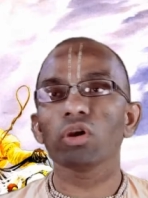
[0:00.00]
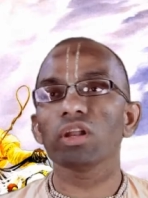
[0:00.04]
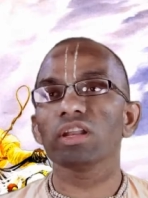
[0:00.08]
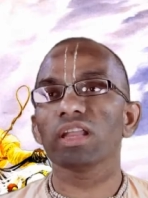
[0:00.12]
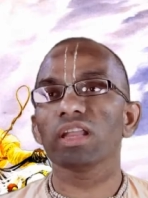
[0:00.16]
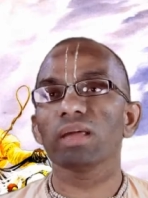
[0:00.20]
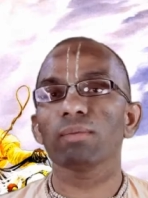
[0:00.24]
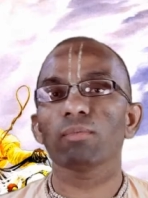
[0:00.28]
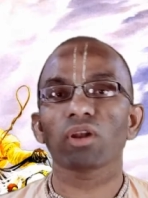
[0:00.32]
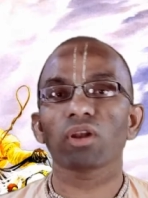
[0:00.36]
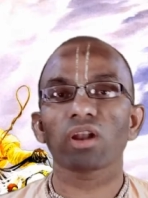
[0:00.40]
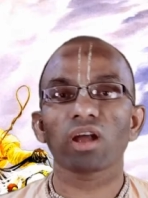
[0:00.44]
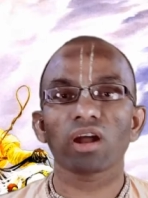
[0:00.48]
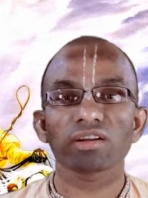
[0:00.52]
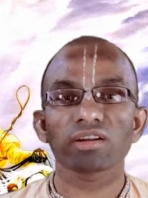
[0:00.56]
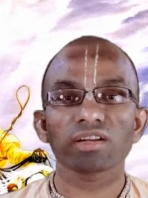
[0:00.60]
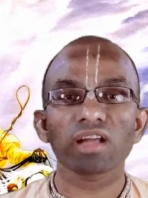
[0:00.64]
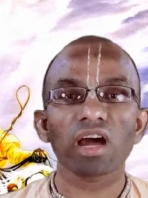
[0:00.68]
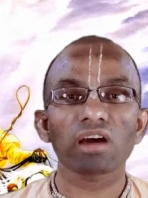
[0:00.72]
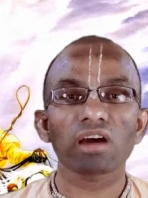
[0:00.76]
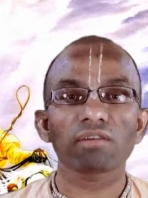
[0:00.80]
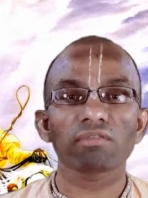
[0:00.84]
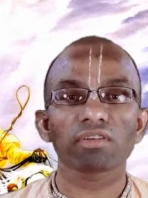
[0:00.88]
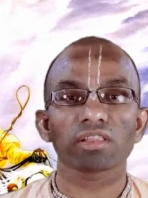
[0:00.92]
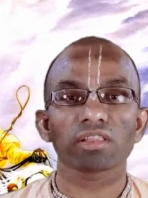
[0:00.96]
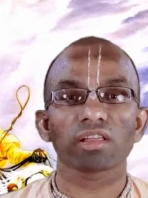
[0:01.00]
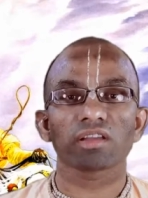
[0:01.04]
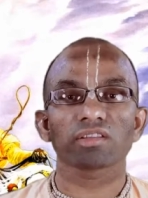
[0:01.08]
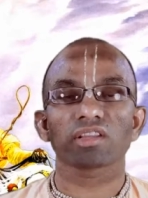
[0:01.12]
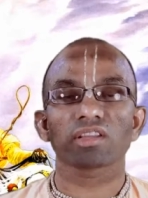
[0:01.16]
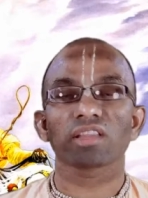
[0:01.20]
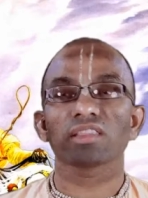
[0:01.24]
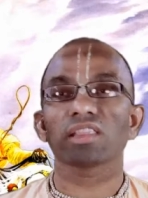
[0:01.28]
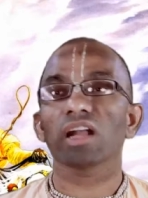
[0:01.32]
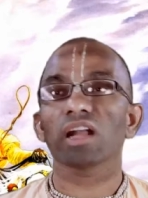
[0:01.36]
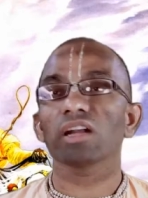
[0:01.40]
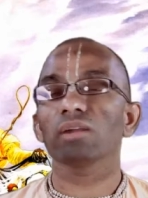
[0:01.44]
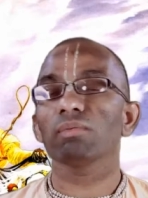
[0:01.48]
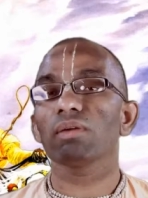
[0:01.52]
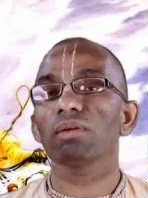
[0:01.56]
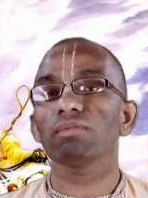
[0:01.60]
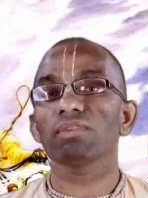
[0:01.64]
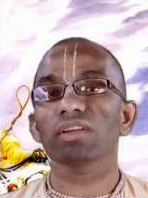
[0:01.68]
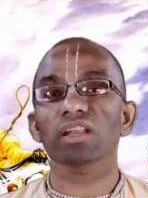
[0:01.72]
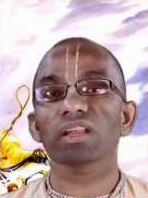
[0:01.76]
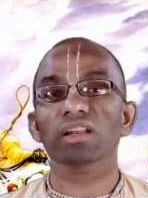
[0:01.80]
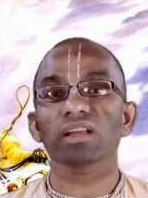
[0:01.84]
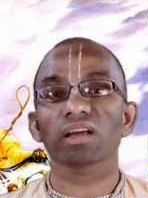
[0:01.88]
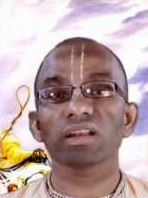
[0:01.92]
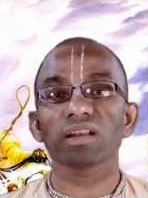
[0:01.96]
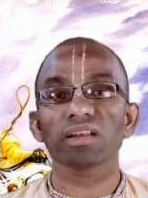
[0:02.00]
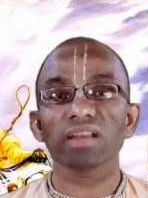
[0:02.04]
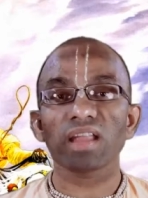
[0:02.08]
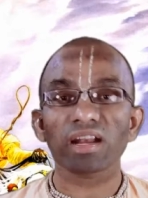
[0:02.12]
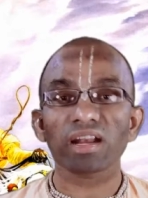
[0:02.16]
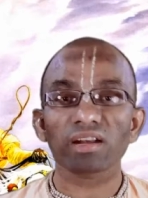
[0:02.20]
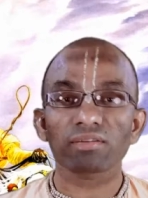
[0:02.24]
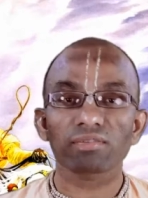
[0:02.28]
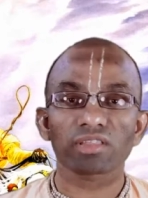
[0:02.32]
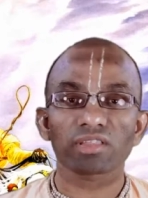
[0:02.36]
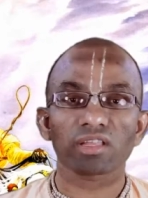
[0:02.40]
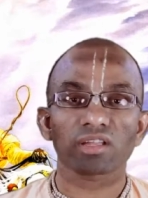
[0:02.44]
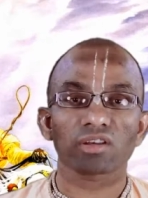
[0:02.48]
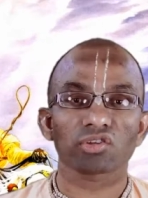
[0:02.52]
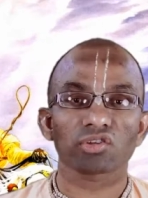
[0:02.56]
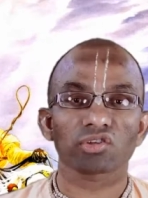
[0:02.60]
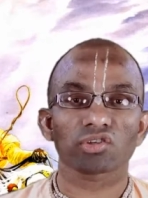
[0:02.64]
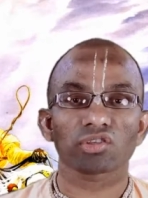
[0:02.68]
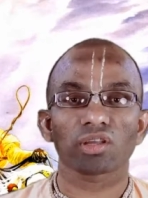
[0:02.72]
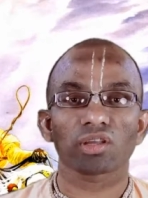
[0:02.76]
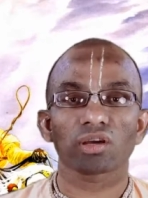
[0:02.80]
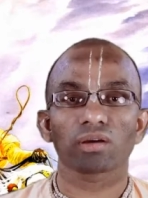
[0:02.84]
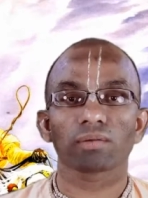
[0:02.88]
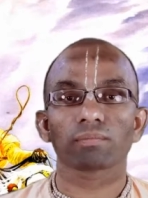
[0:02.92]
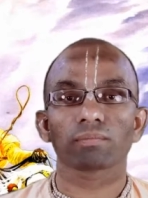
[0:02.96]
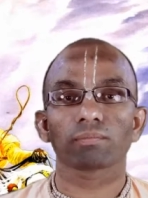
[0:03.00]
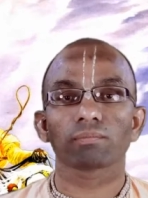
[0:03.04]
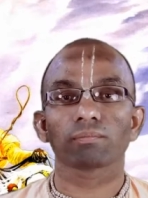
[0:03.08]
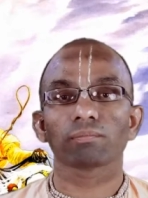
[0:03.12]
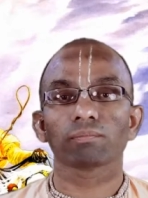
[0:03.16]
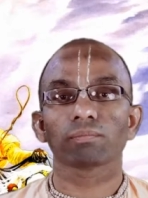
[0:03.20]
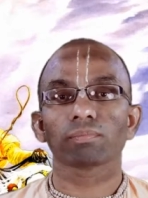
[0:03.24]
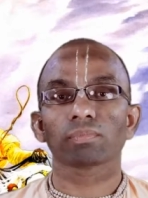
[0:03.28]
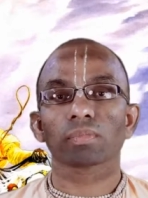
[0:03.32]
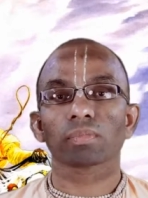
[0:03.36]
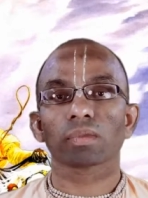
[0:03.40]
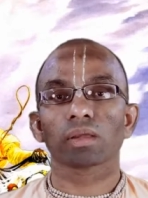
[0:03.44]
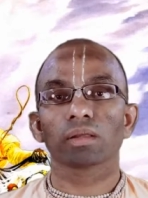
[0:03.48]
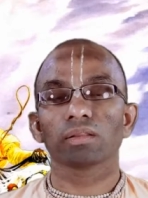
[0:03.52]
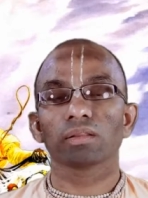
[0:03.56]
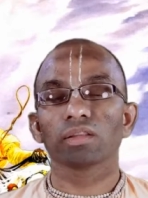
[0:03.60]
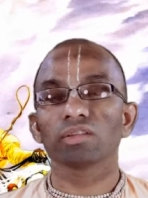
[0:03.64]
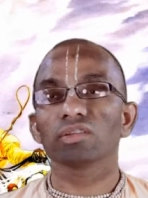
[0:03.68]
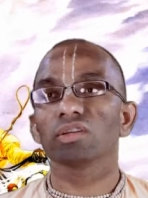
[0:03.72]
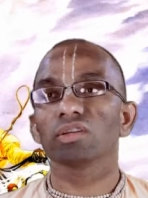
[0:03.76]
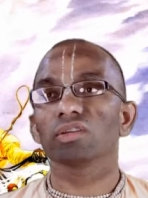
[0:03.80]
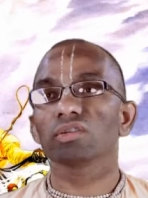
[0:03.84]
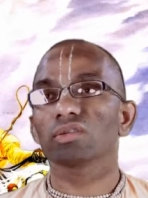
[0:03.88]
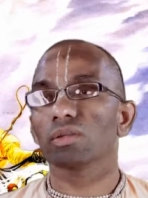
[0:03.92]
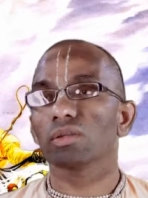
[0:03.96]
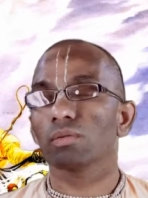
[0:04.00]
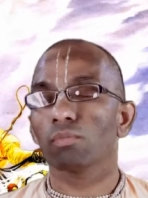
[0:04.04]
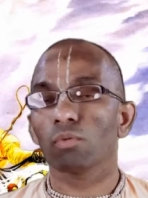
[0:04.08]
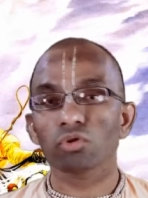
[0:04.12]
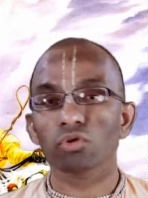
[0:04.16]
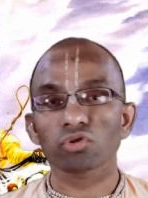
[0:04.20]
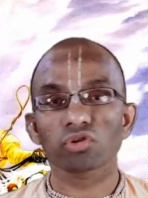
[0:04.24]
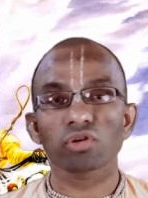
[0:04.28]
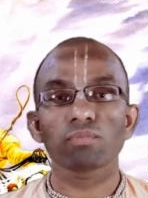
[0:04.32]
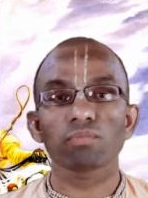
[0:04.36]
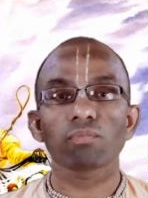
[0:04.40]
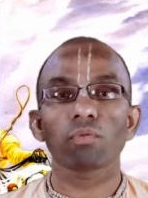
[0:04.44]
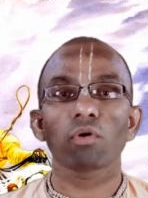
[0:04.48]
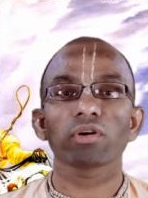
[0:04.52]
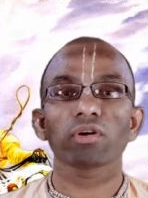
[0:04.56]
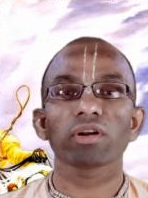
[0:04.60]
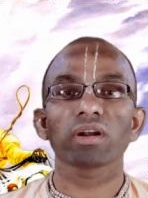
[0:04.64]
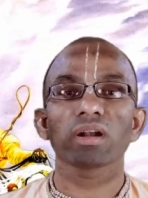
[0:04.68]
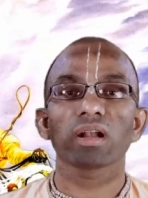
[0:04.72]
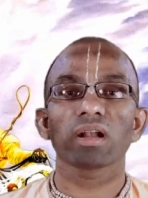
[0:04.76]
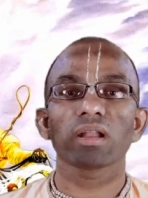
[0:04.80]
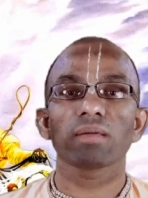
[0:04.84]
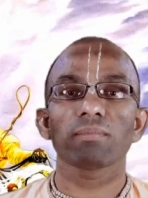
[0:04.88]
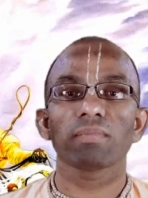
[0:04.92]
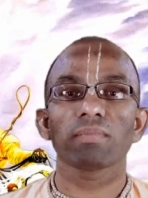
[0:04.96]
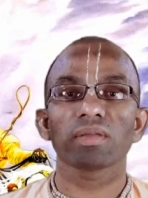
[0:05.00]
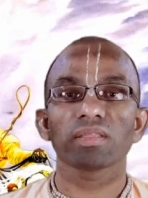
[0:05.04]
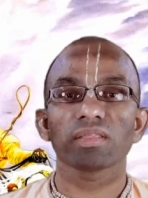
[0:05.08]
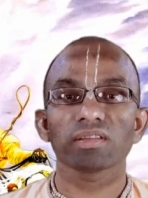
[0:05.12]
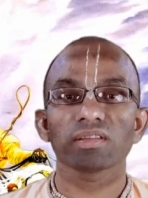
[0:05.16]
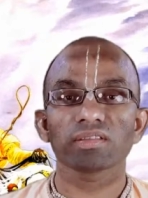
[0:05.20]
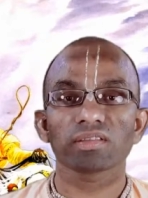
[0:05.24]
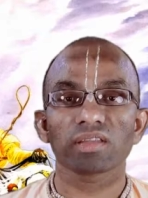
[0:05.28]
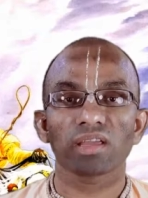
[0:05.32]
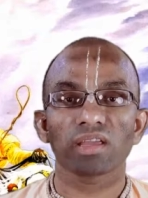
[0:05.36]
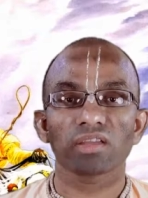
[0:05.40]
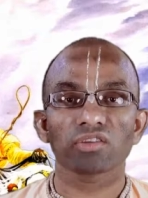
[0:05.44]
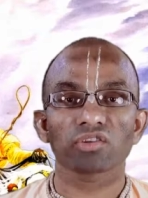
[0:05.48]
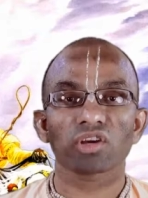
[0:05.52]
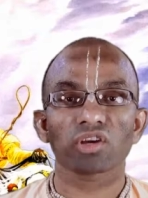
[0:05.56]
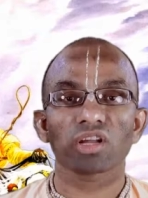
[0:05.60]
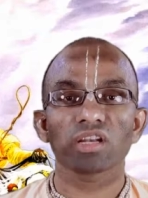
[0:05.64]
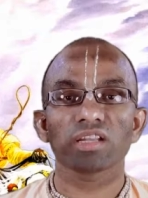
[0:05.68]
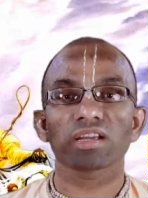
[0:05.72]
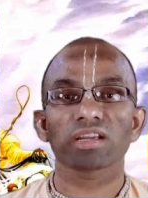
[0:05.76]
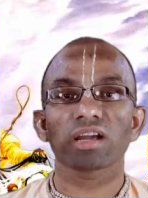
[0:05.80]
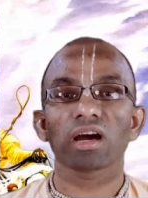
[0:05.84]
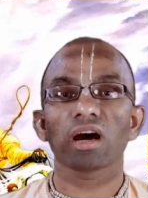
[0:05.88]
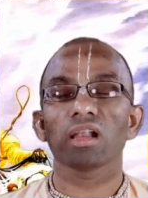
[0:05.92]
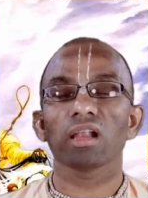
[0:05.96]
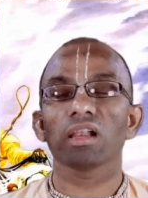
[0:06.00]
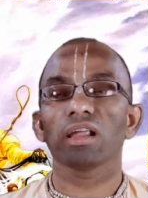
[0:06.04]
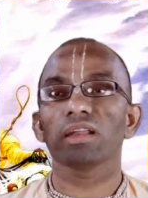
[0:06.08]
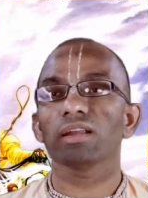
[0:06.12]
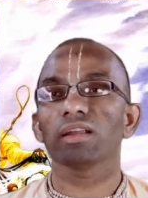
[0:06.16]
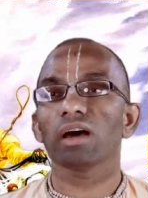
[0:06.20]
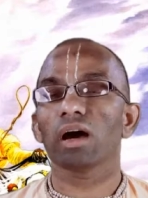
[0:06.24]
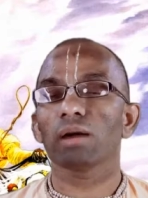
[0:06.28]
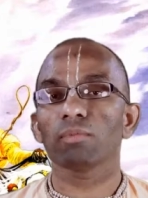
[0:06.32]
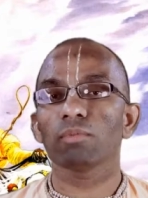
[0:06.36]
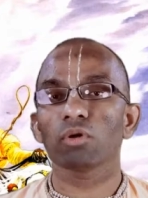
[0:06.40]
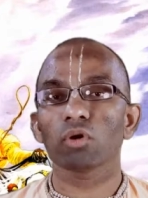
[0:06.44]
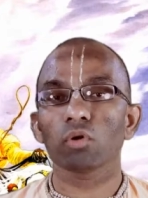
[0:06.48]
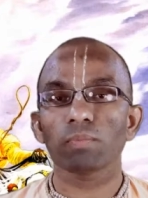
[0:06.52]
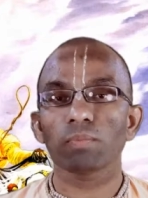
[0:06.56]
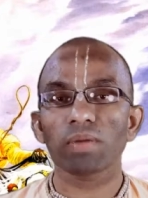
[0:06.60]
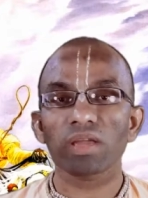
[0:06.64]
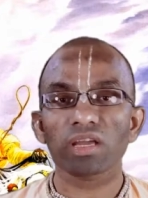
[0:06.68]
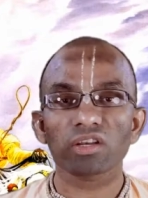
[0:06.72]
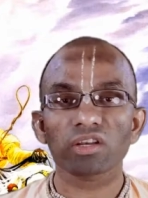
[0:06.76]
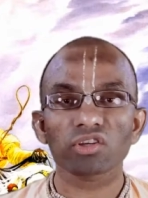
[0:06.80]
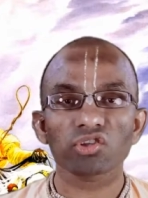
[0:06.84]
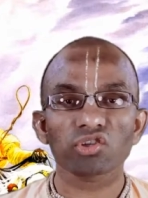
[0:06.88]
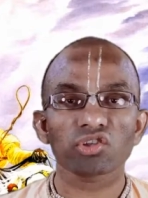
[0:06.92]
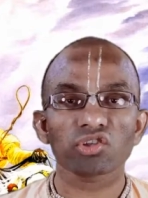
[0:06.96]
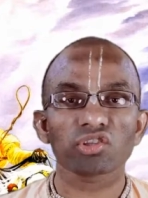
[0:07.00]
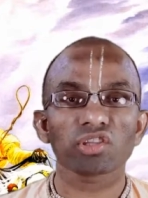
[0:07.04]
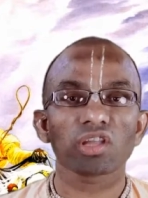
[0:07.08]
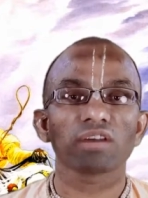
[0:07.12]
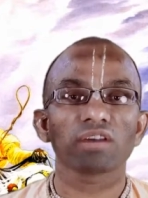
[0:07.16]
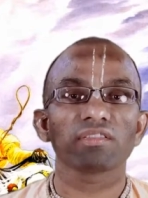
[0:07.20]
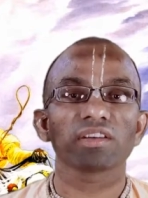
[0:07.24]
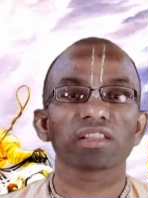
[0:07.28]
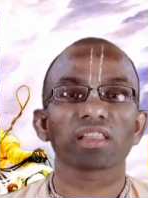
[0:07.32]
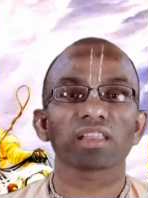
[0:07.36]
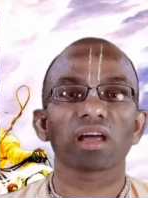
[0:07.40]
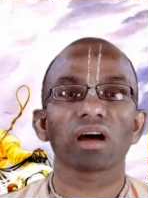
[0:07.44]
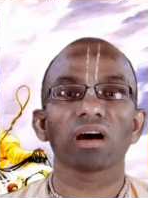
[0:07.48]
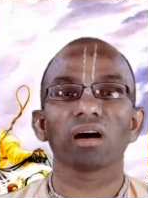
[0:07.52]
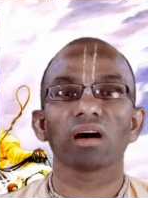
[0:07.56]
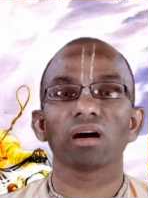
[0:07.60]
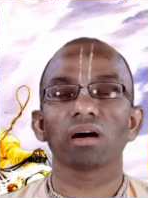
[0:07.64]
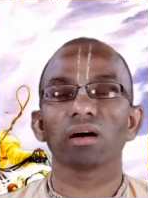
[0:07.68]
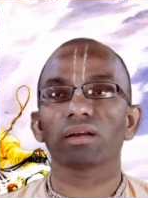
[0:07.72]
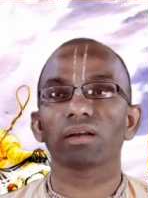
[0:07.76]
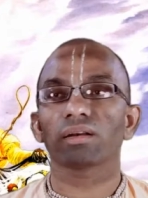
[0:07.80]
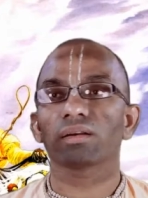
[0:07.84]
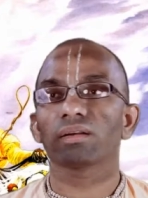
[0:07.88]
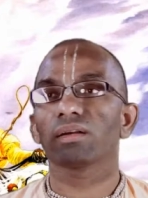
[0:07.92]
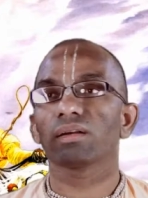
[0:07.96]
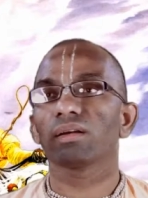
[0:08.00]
holy name on our tongue with us, and that way we can connect with Krishna. This is the most important limb in this age. Kali Kale Namarupe Krishna Avatar.